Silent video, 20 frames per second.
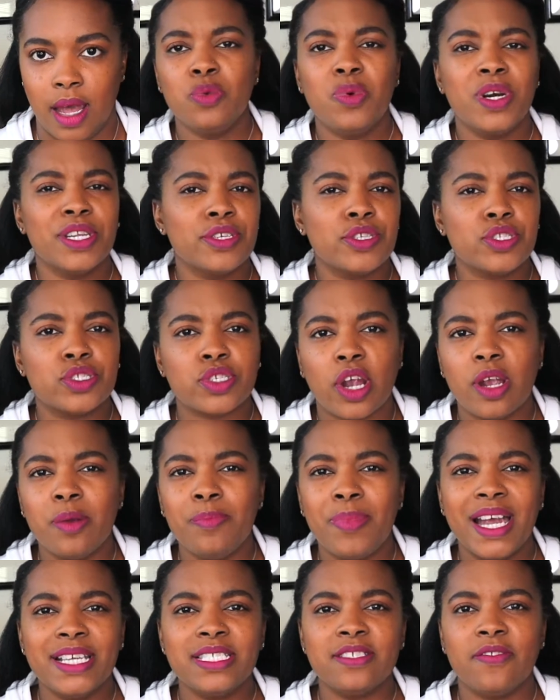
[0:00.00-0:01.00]
You want to start
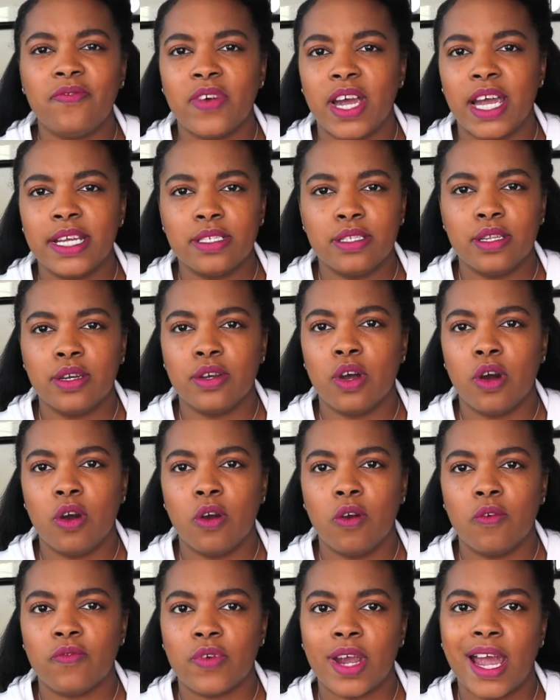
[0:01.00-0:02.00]
by defining a
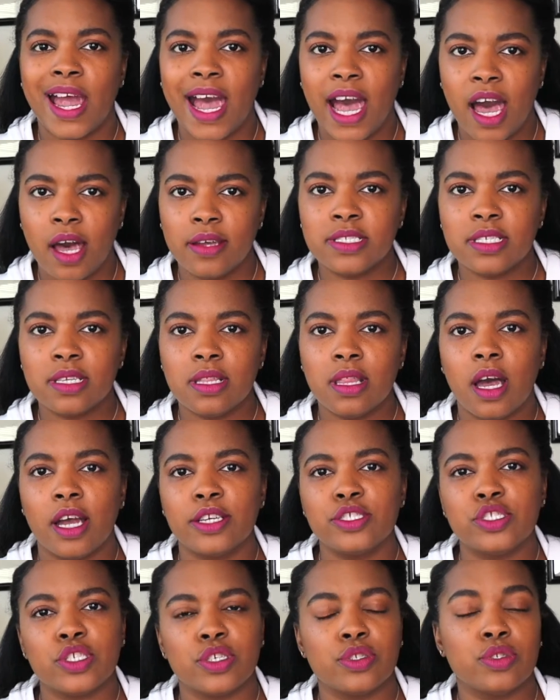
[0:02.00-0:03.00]
goal for how to
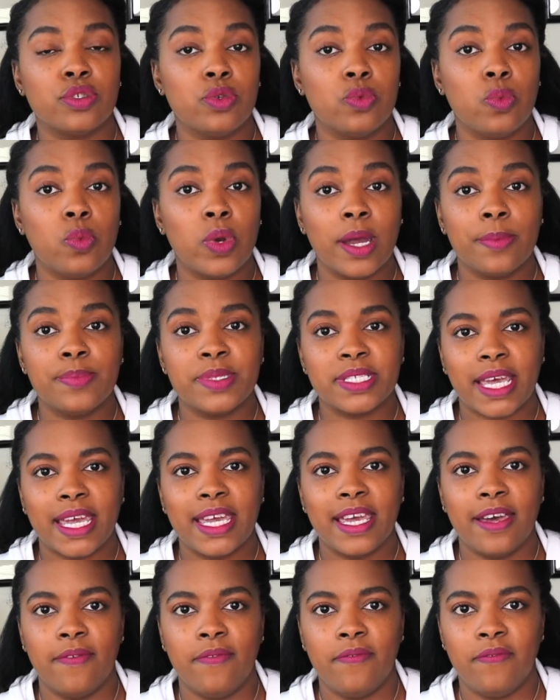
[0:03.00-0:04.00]
launch your new website
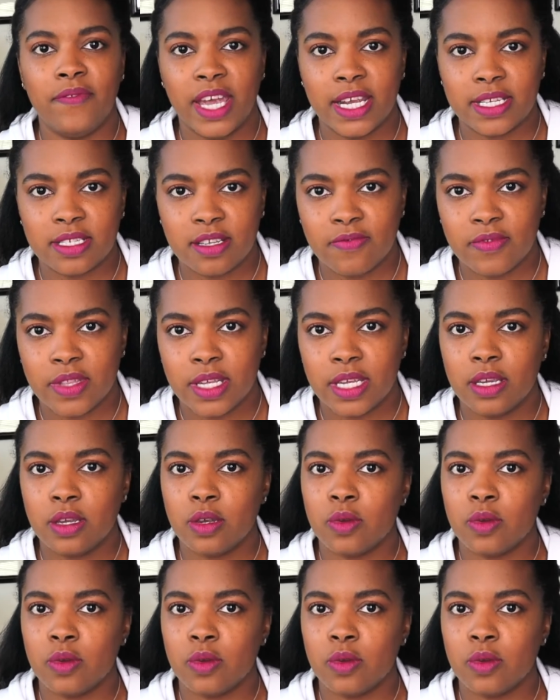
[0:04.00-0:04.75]
effectively.